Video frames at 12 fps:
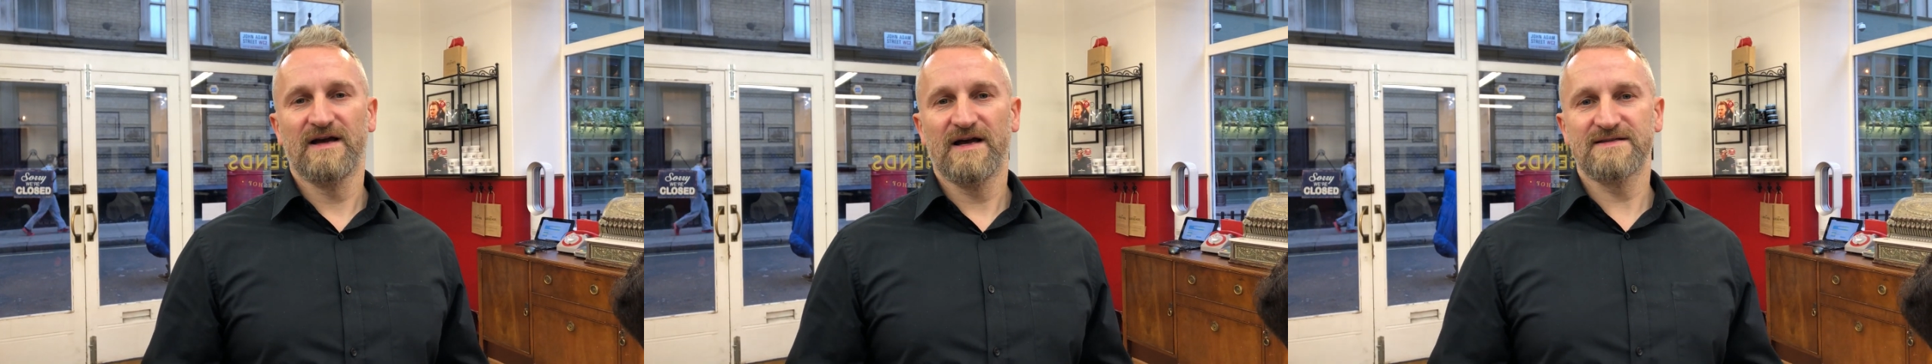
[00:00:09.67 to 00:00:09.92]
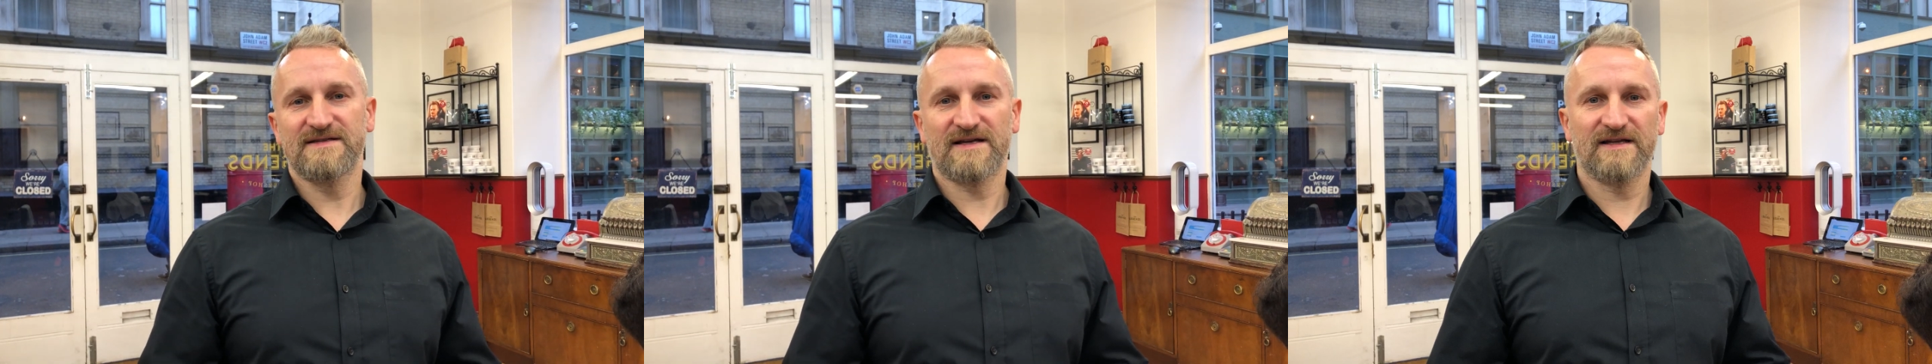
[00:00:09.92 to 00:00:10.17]

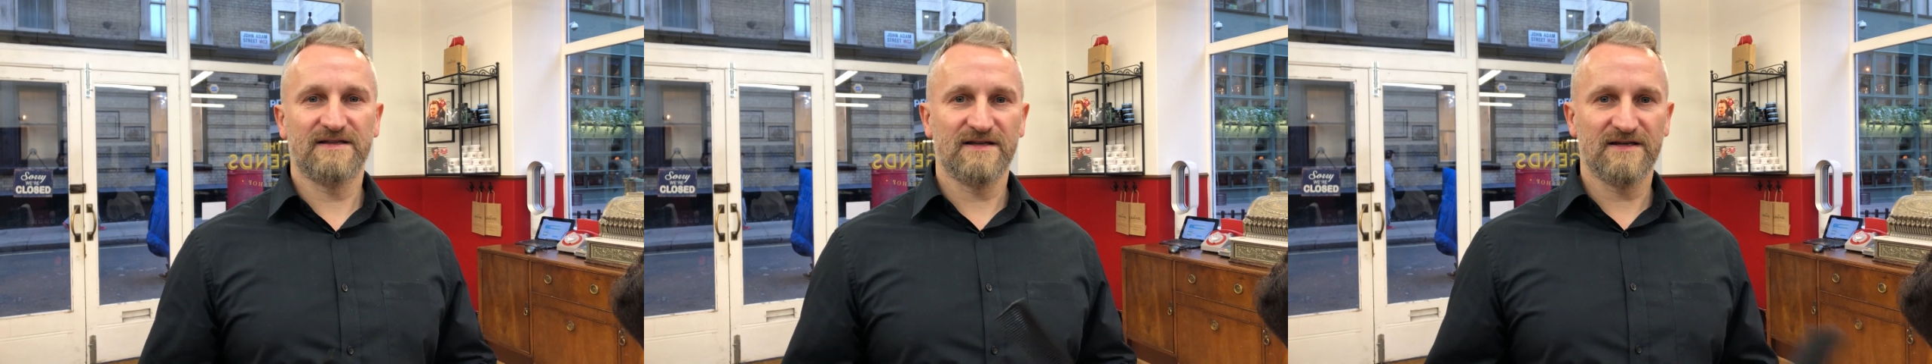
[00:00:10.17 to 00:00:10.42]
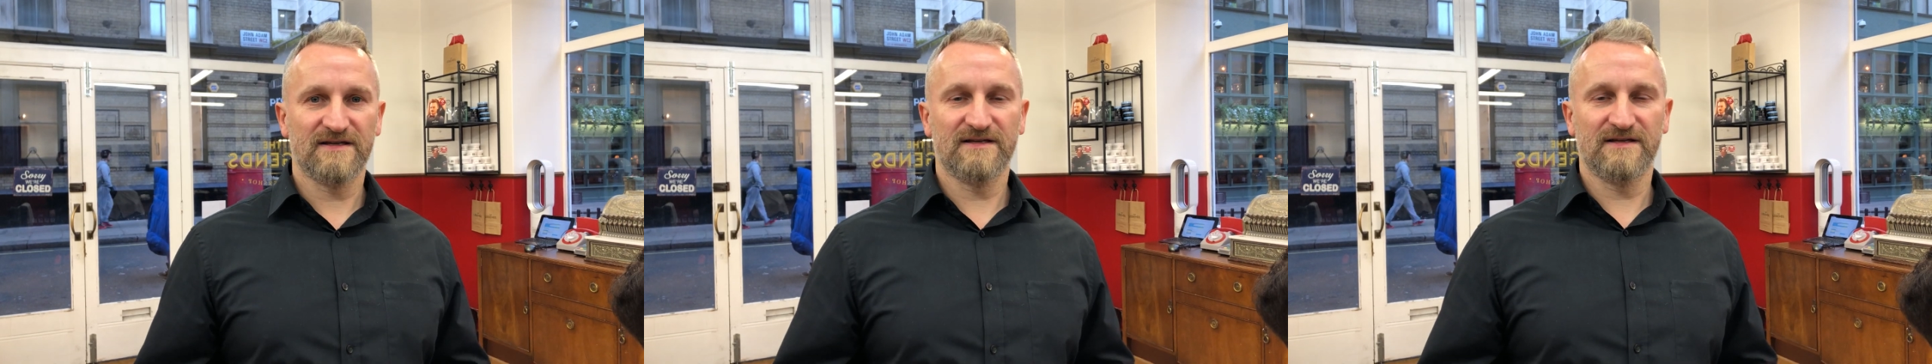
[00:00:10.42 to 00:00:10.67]
and second
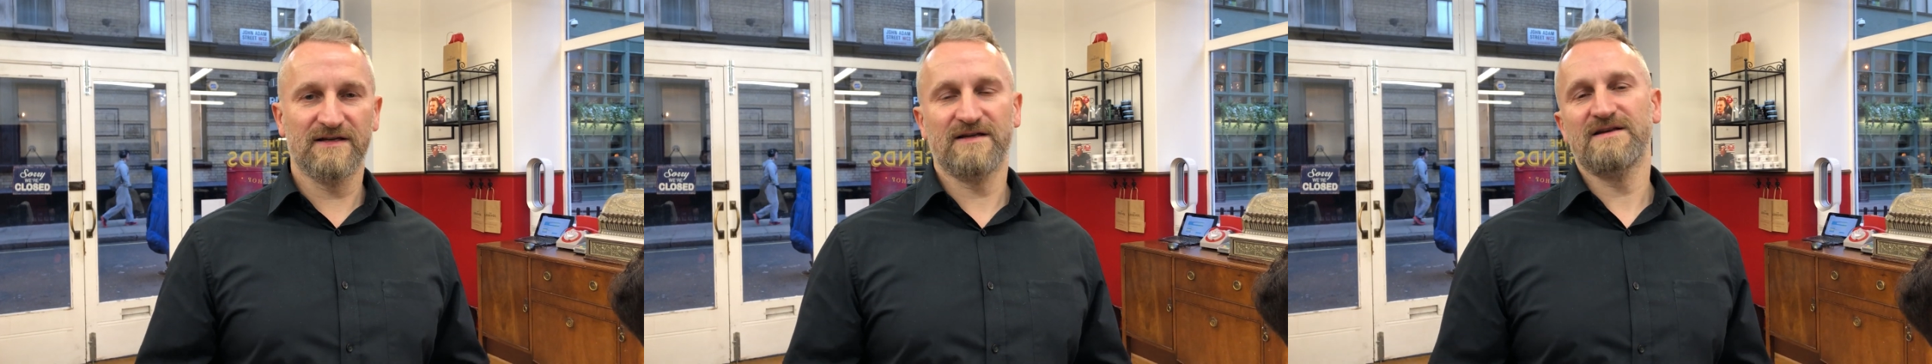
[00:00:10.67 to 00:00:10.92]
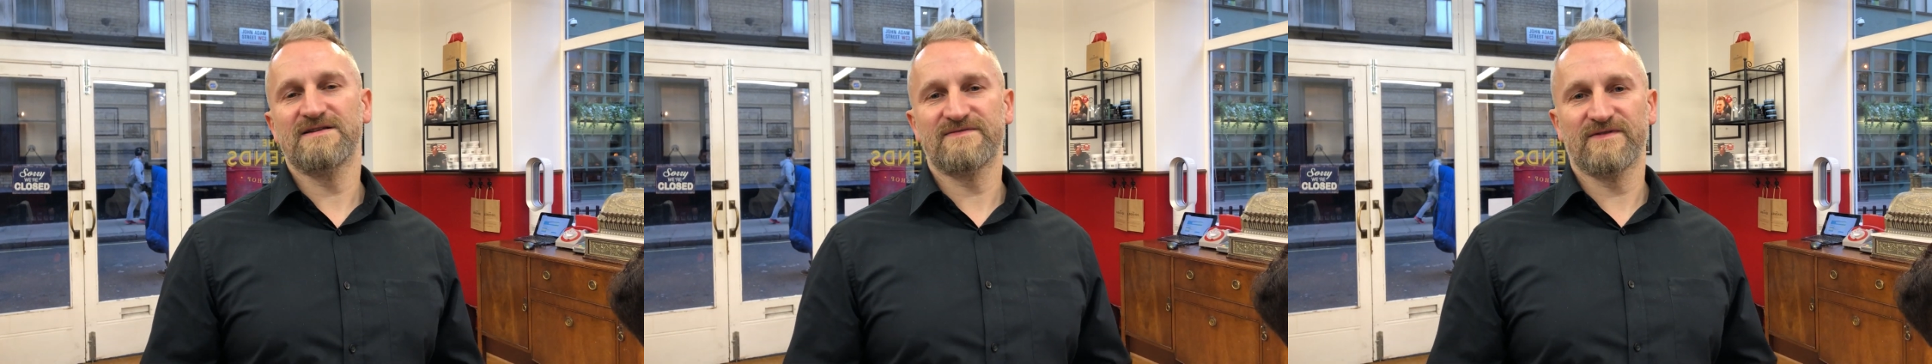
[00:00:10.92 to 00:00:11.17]
technique
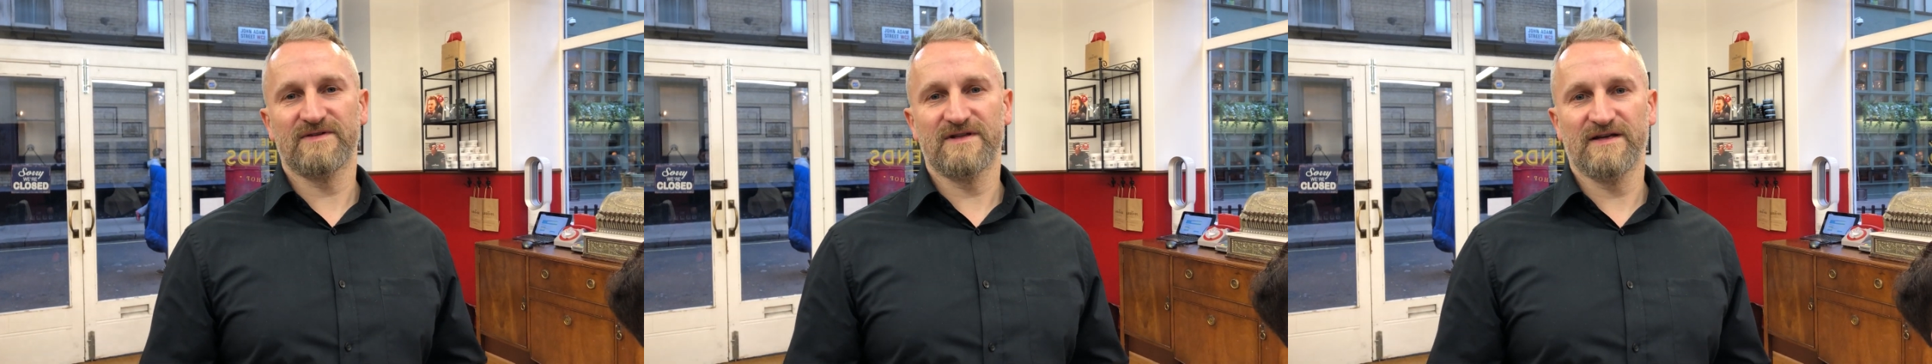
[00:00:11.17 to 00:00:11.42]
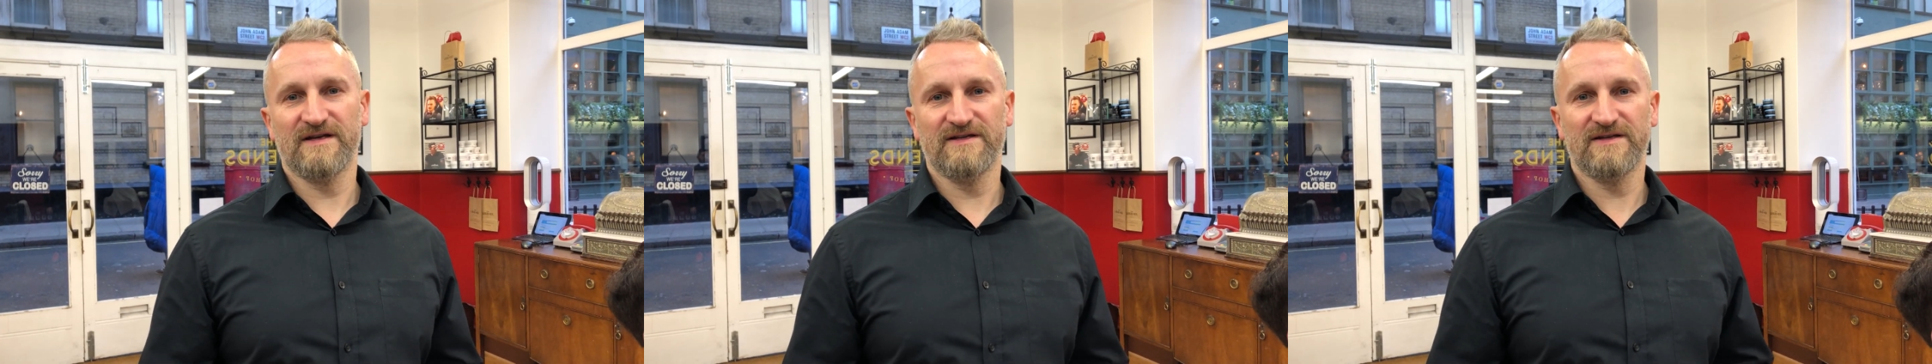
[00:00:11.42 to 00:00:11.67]
is for
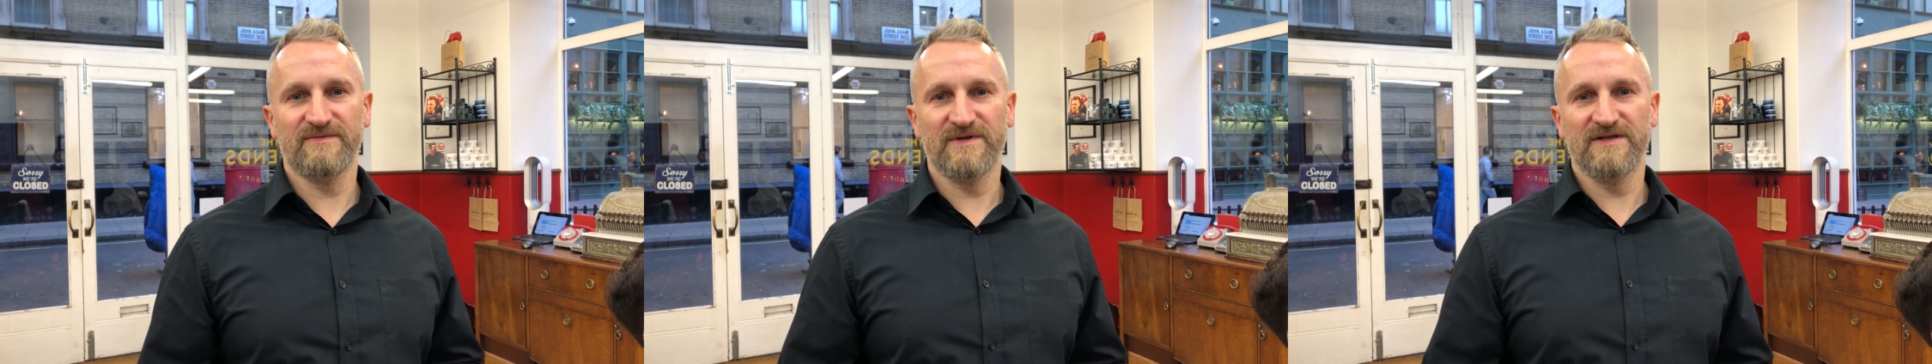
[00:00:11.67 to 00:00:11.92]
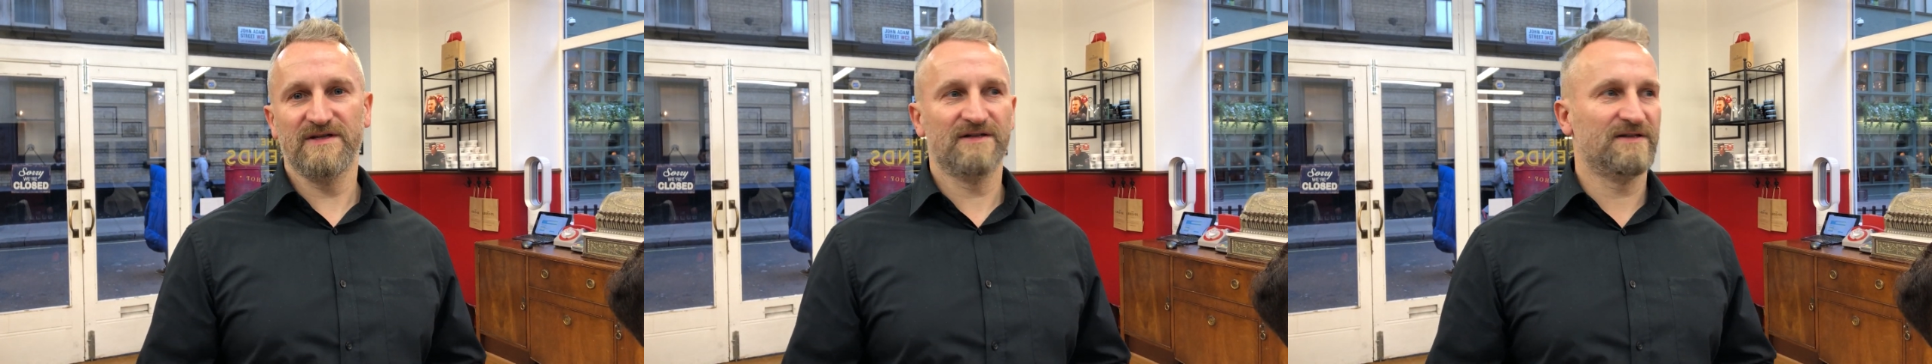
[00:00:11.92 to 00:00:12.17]
the
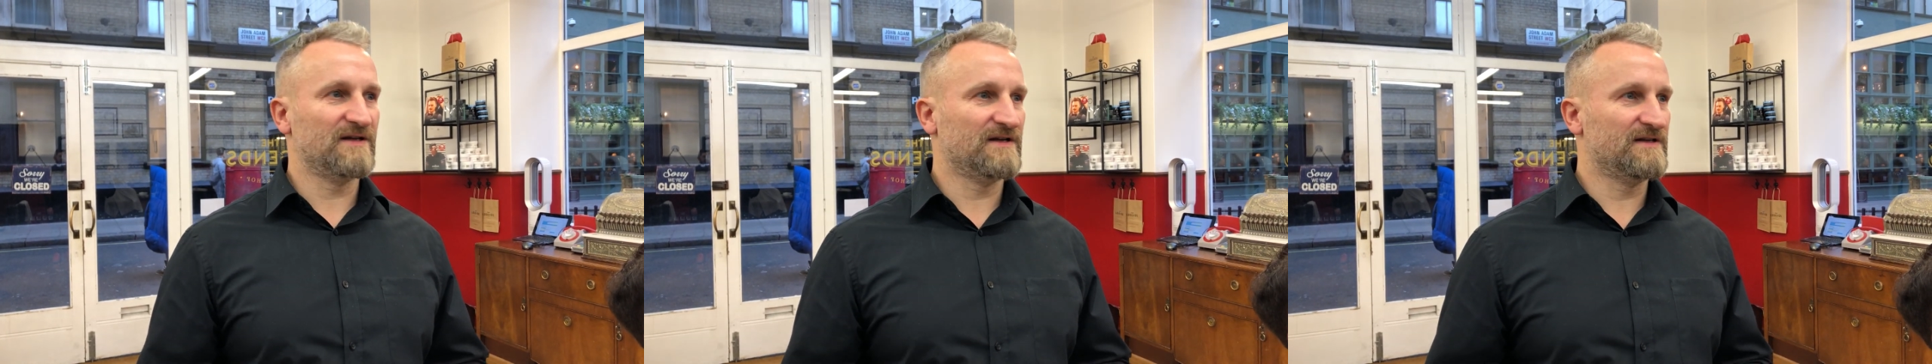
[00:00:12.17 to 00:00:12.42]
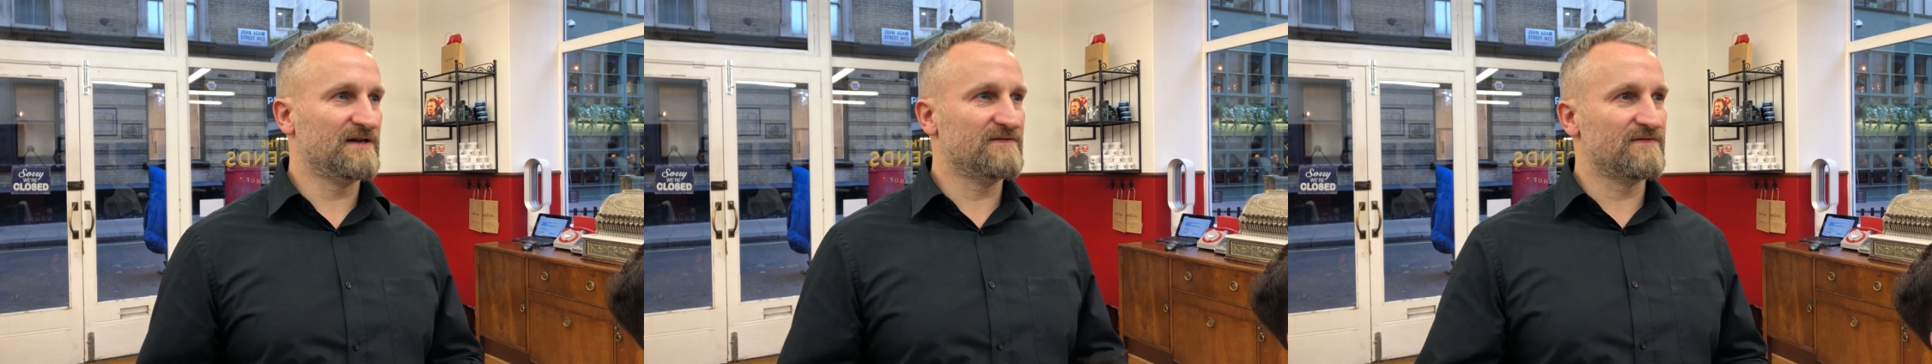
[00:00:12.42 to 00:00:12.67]
intermediate
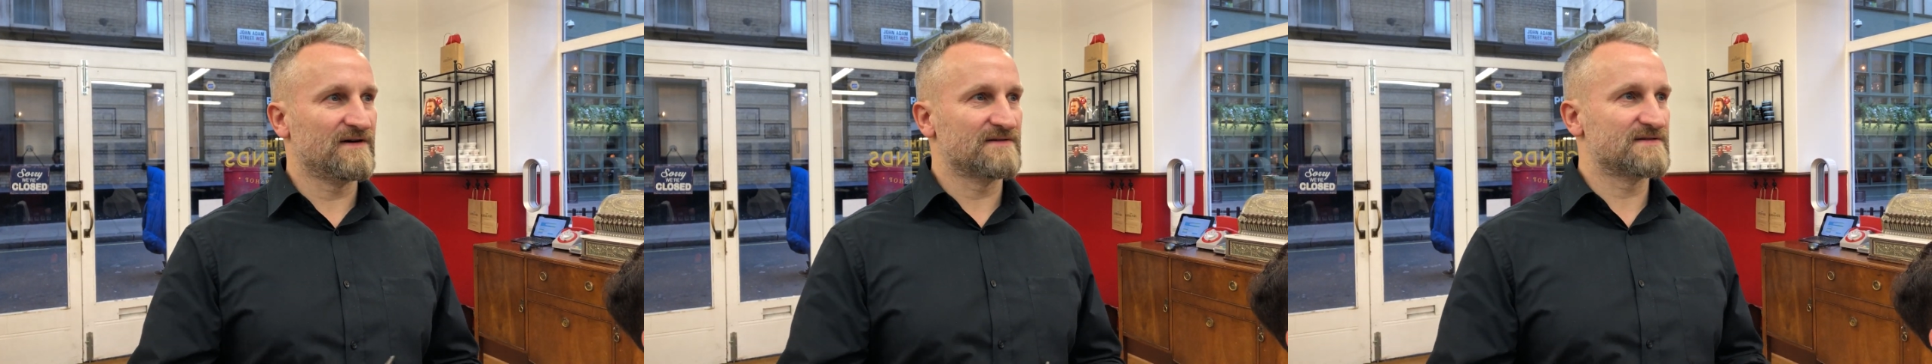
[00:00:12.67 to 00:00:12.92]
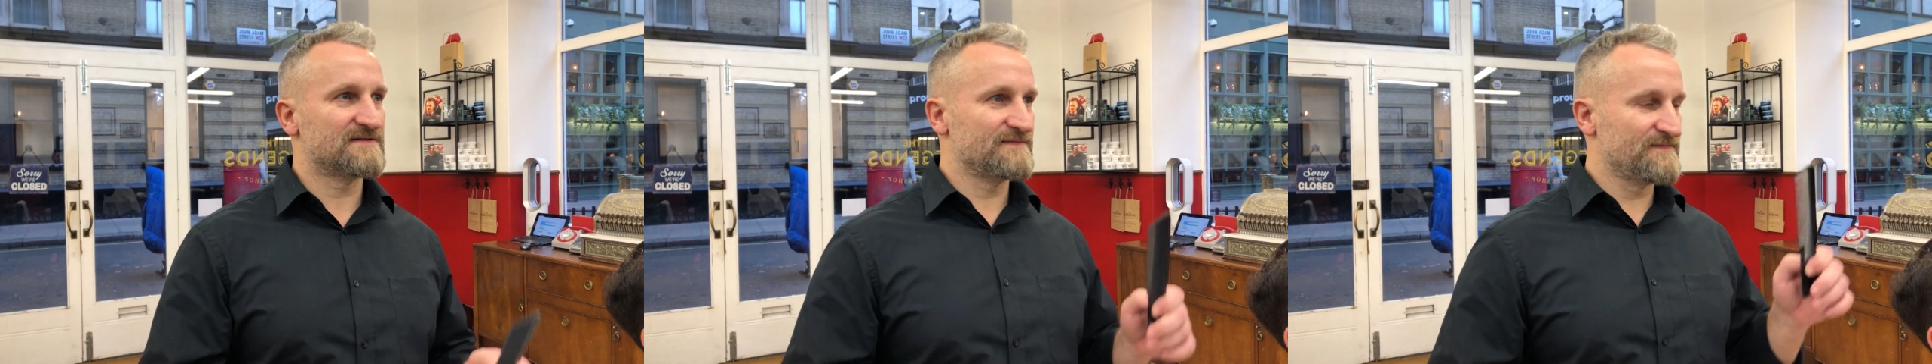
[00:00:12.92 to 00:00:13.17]
and
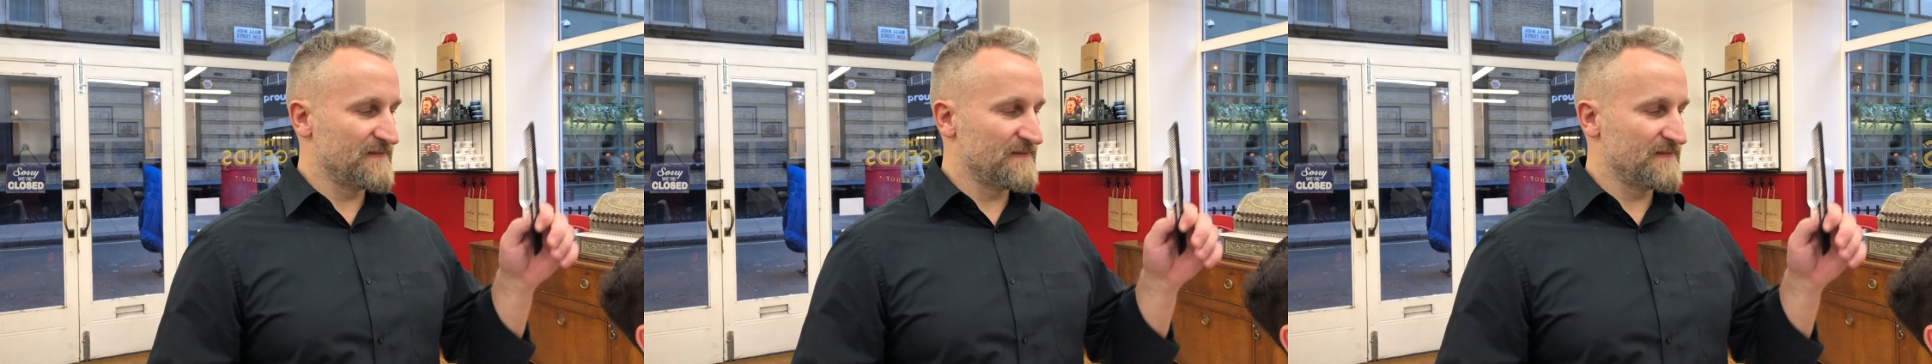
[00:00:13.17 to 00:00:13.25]
advanced.